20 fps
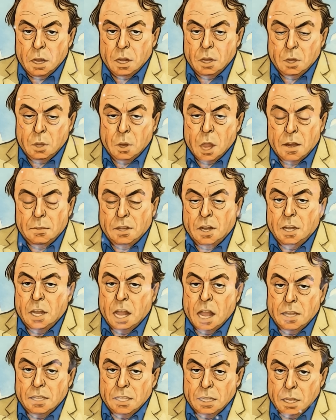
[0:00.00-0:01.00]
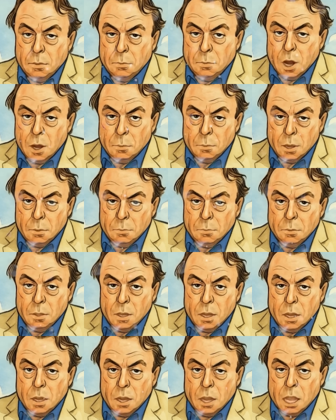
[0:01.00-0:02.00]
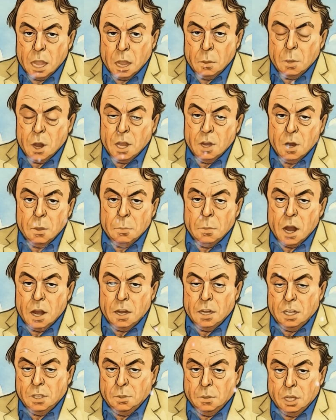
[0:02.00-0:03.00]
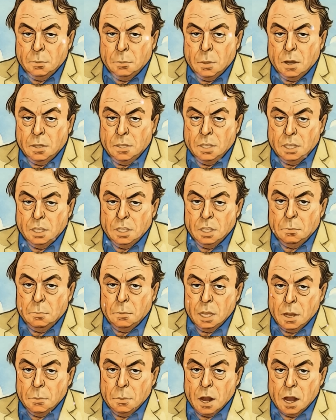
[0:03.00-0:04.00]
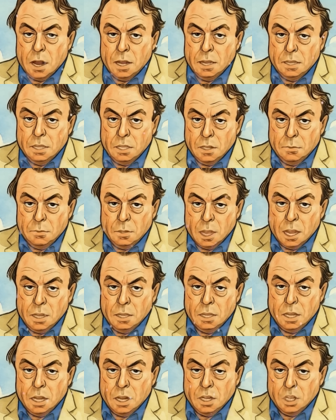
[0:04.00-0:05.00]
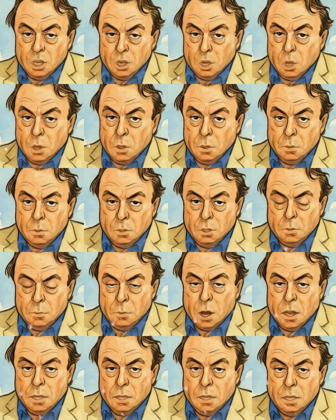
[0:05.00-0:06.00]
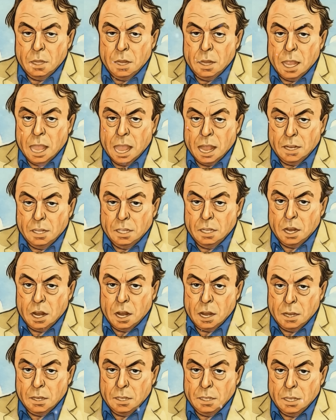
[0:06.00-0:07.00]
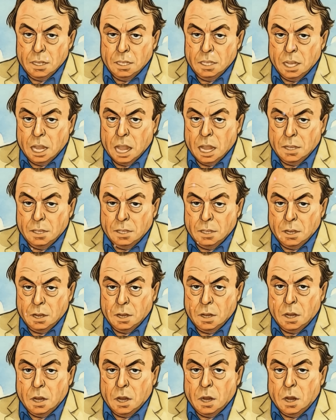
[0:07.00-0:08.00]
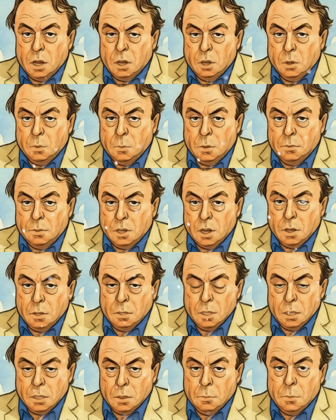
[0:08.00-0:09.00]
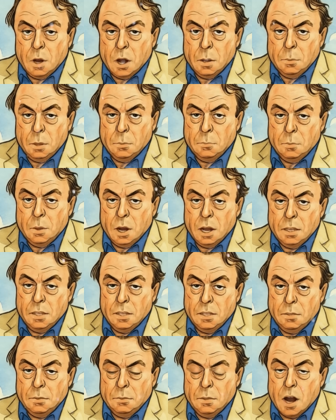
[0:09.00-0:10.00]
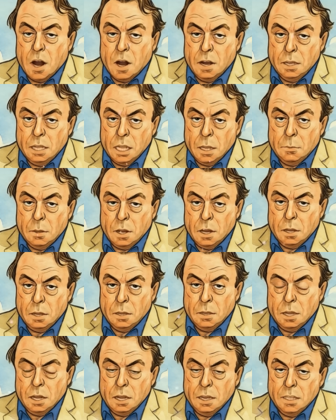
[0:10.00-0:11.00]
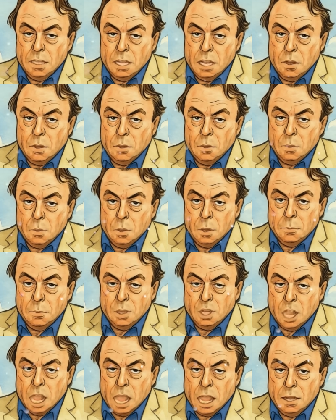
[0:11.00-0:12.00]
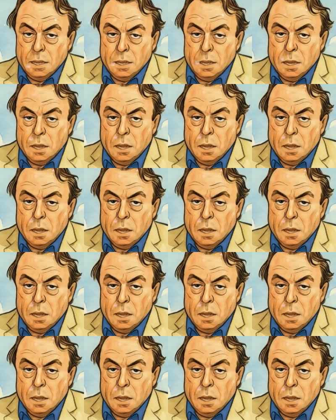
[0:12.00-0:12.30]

You have a Nazi problem. And when your party's response is to minimize, deflect, and excuse rather than excise this cancer, you reveal that the problem runs far deeper than a single group chat.